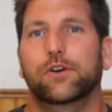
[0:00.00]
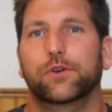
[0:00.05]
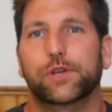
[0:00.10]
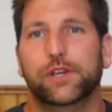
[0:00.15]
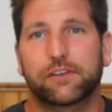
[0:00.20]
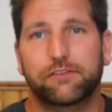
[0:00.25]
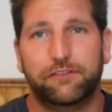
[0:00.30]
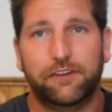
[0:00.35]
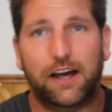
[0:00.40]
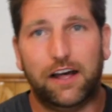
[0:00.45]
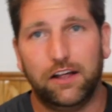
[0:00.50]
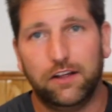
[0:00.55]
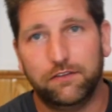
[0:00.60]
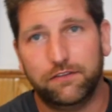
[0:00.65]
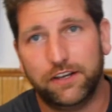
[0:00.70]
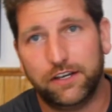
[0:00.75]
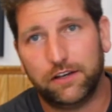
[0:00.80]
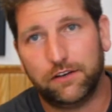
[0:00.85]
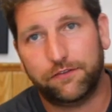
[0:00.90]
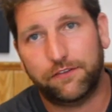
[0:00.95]
you can
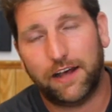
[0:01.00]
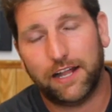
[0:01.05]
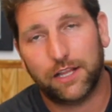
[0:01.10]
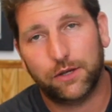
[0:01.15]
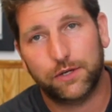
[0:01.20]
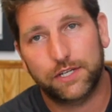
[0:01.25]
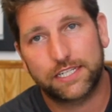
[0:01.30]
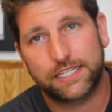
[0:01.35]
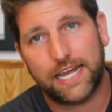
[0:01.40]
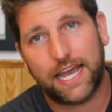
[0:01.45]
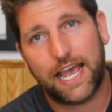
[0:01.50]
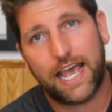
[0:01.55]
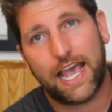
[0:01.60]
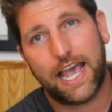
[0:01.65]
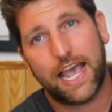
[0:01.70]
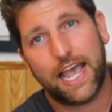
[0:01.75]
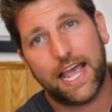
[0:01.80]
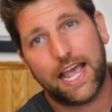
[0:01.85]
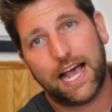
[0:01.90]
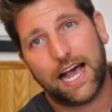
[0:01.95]
follow us
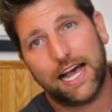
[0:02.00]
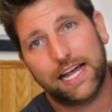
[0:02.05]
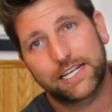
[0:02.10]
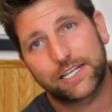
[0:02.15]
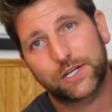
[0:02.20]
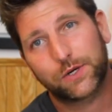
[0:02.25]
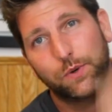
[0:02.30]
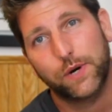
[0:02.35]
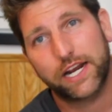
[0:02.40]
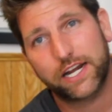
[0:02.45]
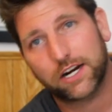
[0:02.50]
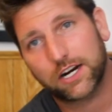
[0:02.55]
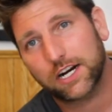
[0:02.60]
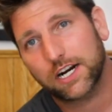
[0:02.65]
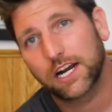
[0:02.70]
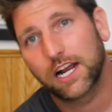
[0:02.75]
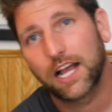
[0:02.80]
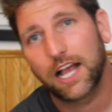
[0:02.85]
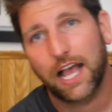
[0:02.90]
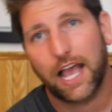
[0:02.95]
on
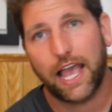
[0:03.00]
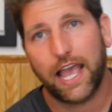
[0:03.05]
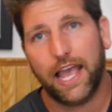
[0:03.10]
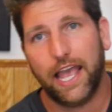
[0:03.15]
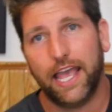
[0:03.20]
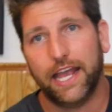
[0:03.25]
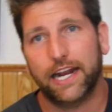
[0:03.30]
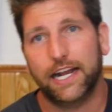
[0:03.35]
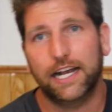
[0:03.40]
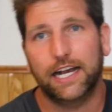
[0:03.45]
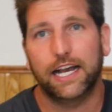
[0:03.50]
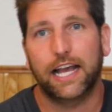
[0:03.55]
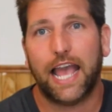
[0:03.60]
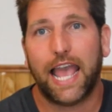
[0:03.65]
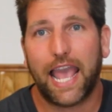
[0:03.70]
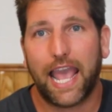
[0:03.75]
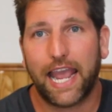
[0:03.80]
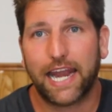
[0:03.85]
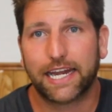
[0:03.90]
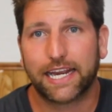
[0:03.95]
Twitter
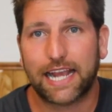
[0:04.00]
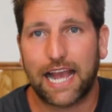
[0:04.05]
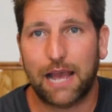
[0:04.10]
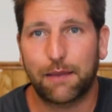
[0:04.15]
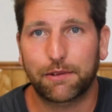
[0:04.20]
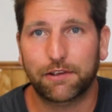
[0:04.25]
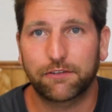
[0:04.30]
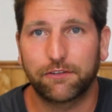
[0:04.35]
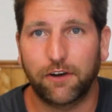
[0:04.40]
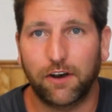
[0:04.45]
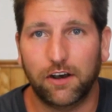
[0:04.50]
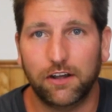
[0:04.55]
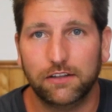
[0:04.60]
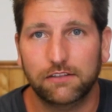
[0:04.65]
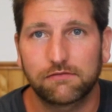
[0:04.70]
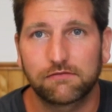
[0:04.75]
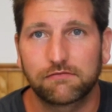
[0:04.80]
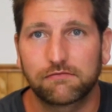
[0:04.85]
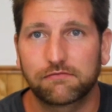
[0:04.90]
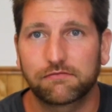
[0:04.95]
at Comic Vault.